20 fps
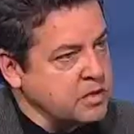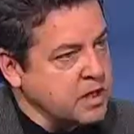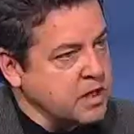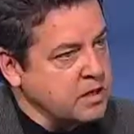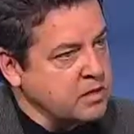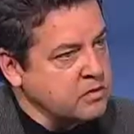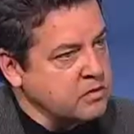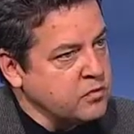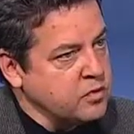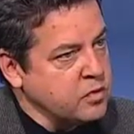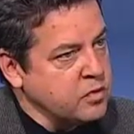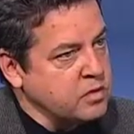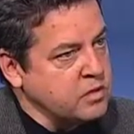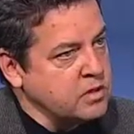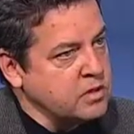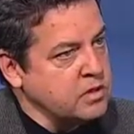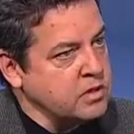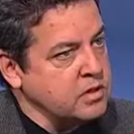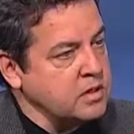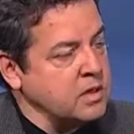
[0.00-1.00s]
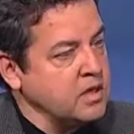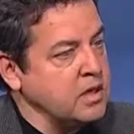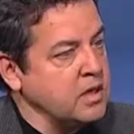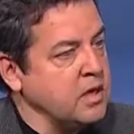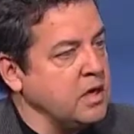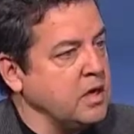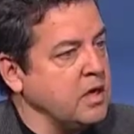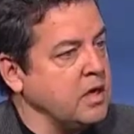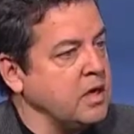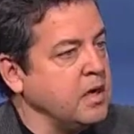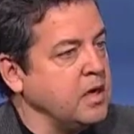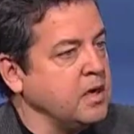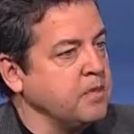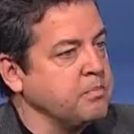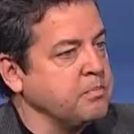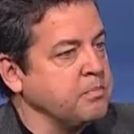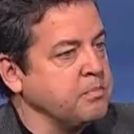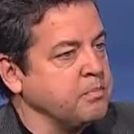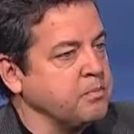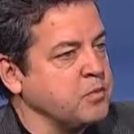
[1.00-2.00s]
California up
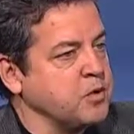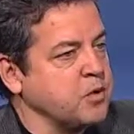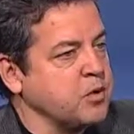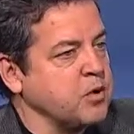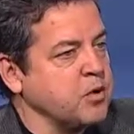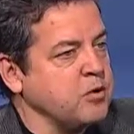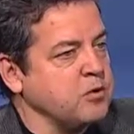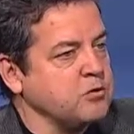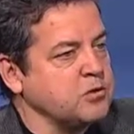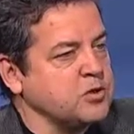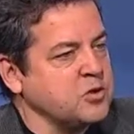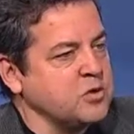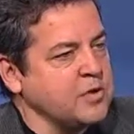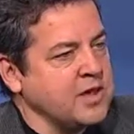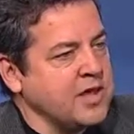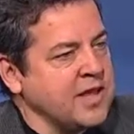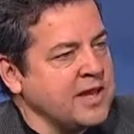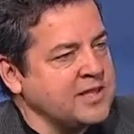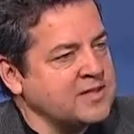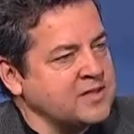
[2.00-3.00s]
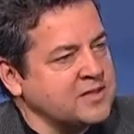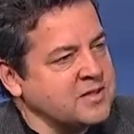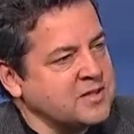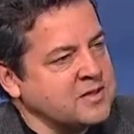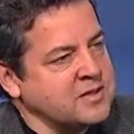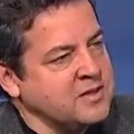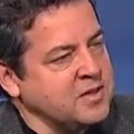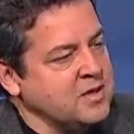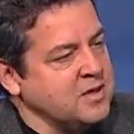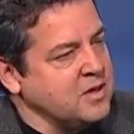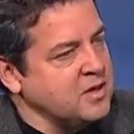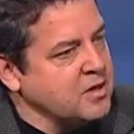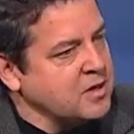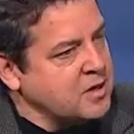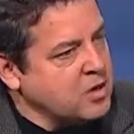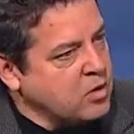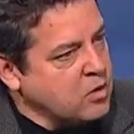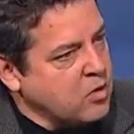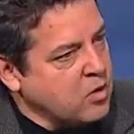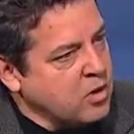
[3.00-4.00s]
the coast to Alaska,
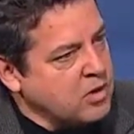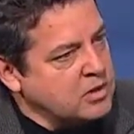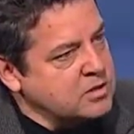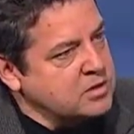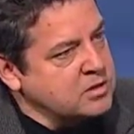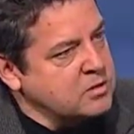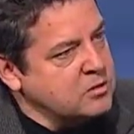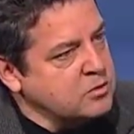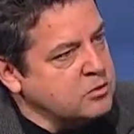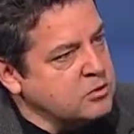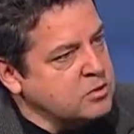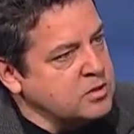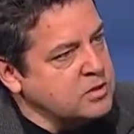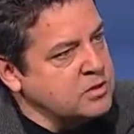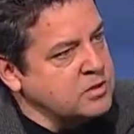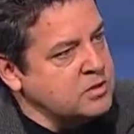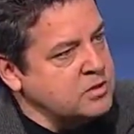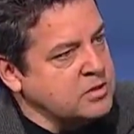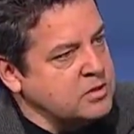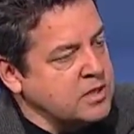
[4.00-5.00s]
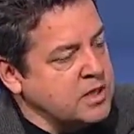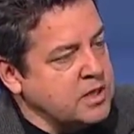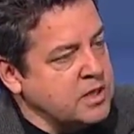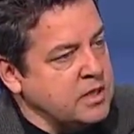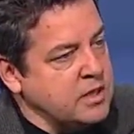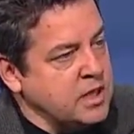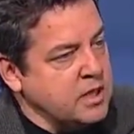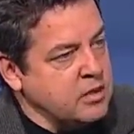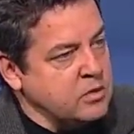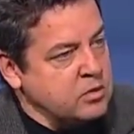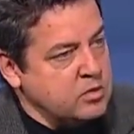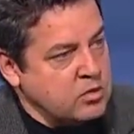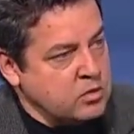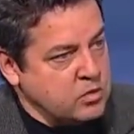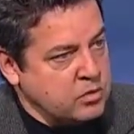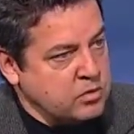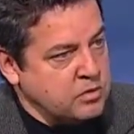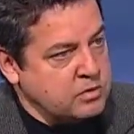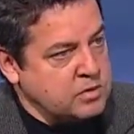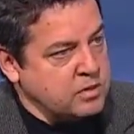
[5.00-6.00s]
across the Aleutians and down to
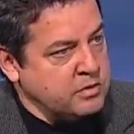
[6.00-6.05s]
northern